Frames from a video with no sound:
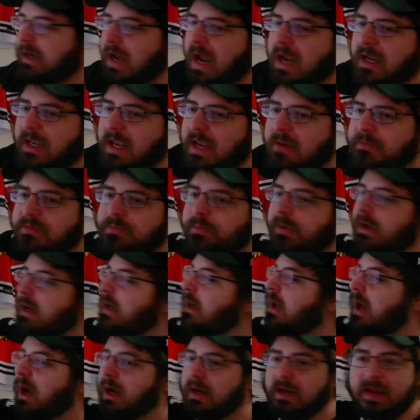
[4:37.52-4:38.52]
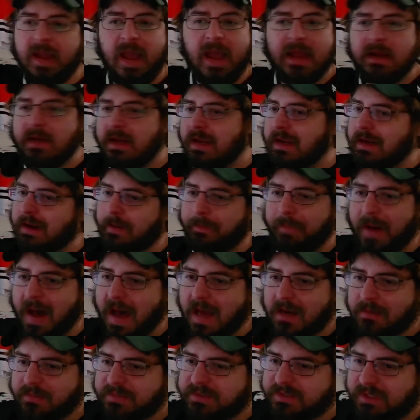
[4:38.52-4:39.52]
games played, again, in a bottom
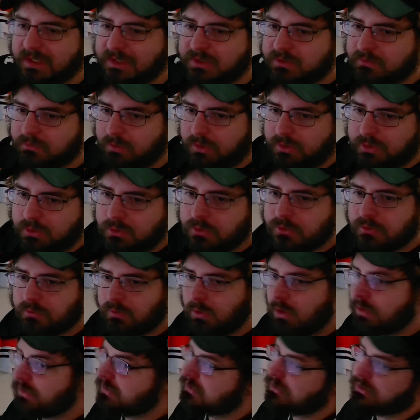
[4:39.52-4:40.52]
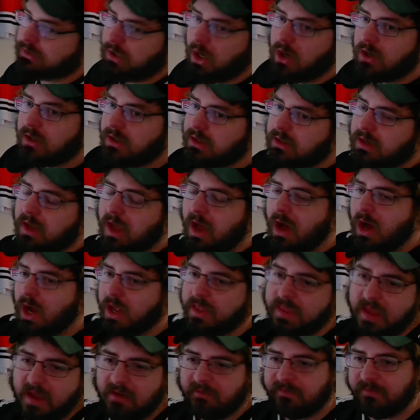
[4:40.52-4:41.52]
6 reduced role. Started on
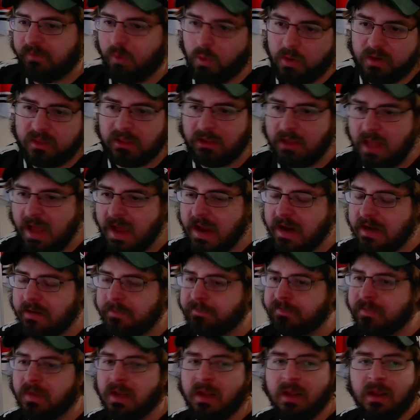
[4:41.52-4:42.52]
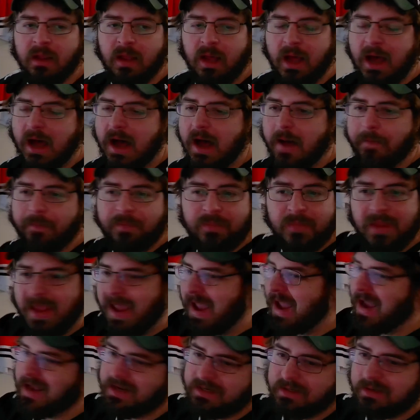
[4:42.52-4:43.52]
that 4th line.
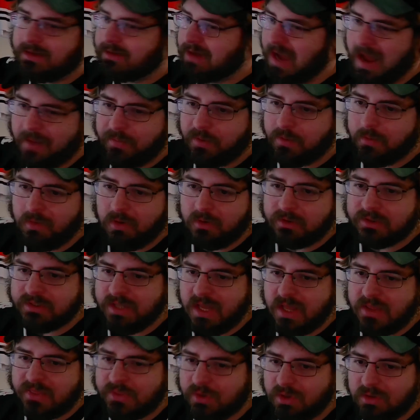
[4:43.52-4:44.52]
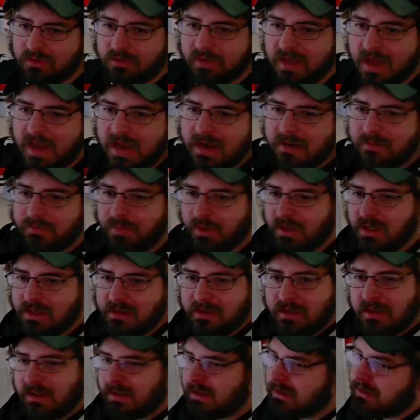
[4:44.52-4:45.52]
Got promoted to that 3rd line, but
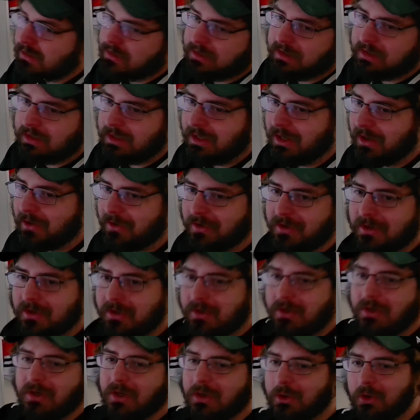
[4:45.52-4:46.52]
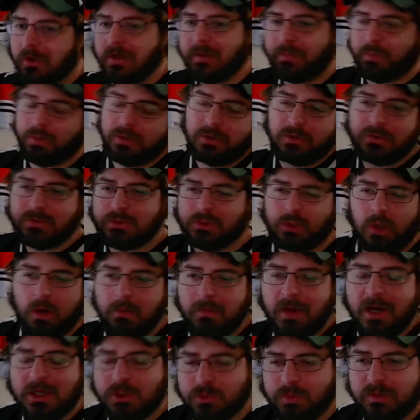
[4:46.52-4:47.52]
you can only produce so
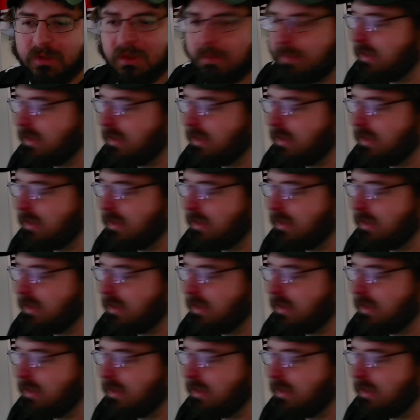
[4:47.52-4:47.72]
much with limited